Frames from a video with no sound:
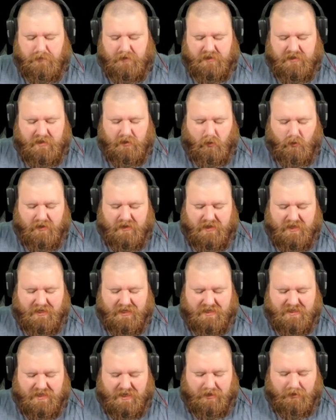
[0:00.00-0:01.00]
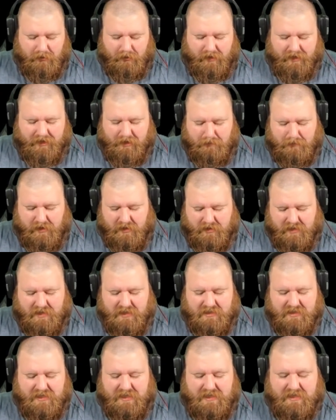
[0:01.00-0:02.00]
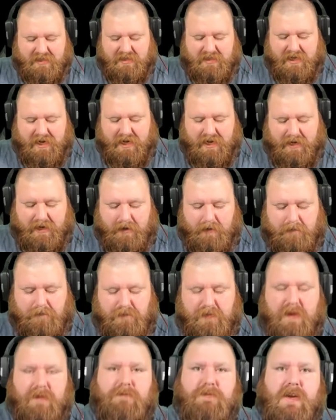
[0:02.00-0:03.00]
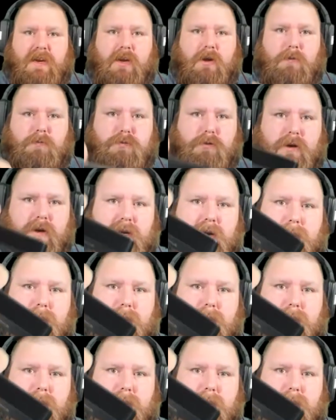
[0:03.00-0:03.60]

But the only thing is I don't like about this, it's a fingerprint